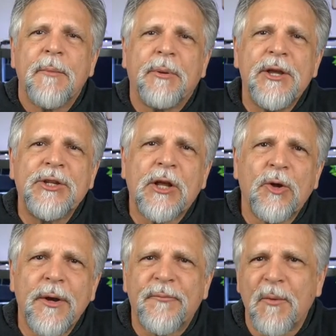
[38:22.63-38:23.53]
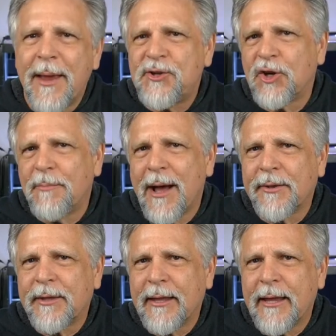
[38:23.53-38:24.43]
Please include information
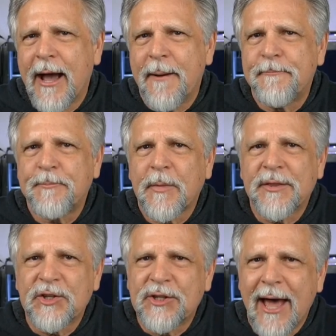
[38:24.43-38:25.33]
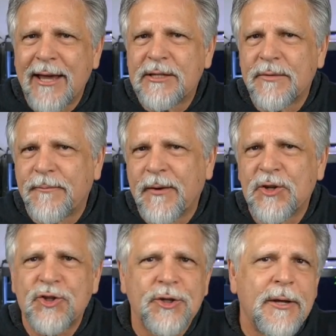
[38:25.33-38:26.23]
about the, um, the size of the
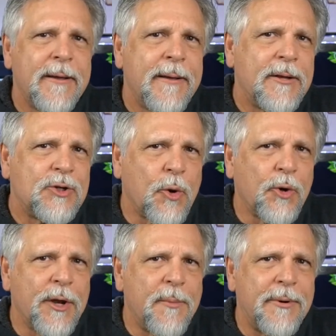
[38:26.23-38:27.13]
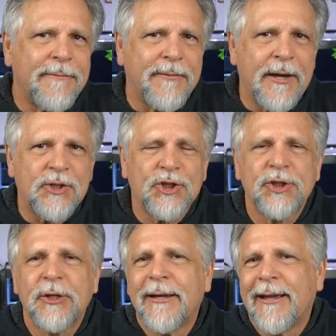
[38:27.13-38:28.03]
fish, total number of fish,
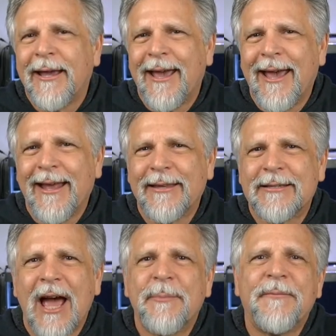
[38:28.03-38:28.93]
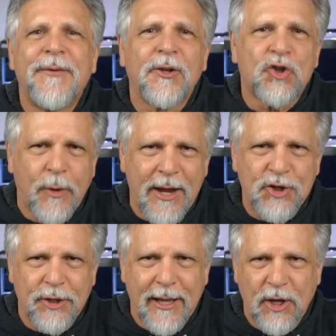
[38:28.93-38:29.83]
and the type of
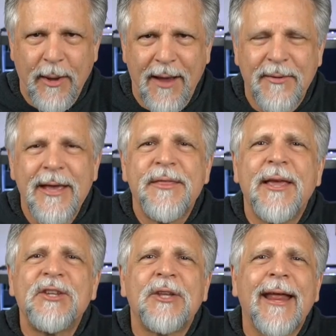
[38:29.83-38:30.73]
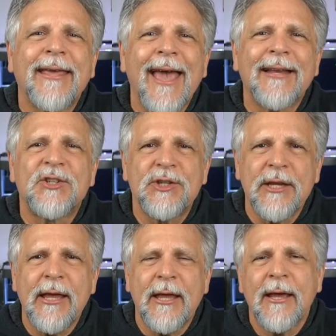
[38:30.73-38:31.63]
filtration that you have, things that I can't
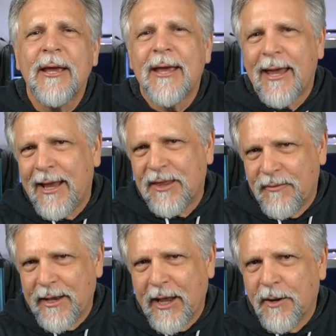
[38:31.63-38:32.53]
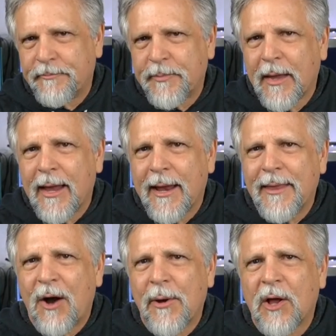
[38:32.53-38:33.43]
see in the video. And
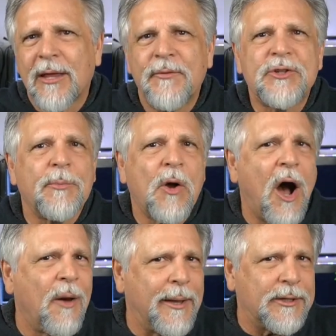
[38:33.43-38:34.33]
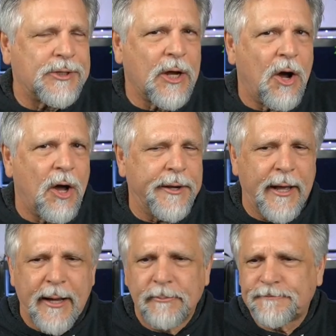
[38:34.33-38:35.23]
that way I'll give you some comments on,
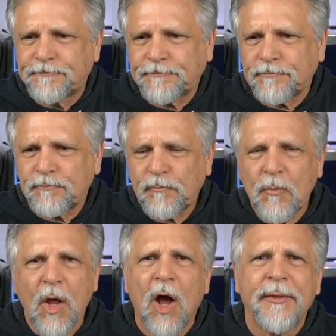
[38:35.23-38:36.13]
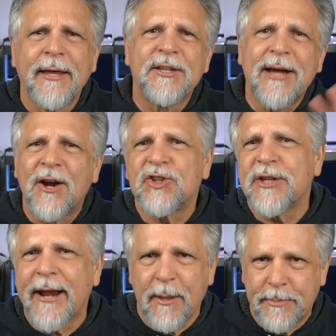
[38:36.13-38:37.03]
uh, on the entire
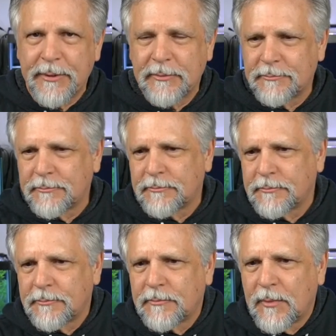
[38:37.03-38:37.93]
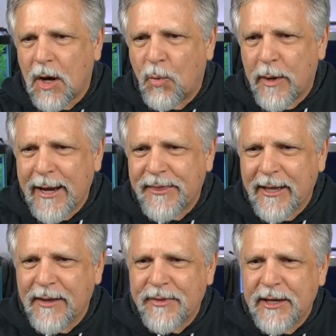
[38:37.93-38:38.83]
setup, on what I
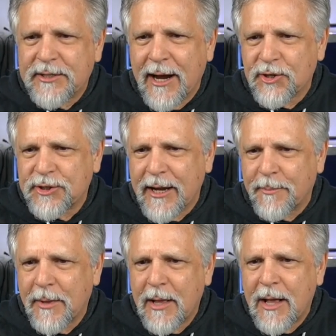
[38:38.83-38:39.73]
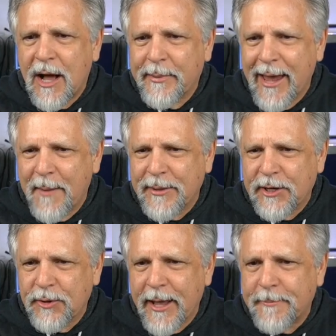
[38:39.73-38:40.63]
think of the entire setup. I'll be happy to
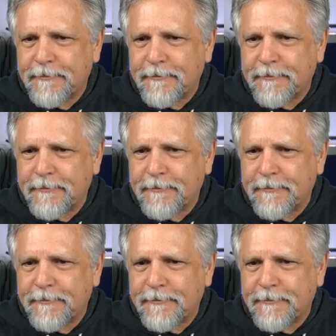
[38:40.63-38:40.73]
do that.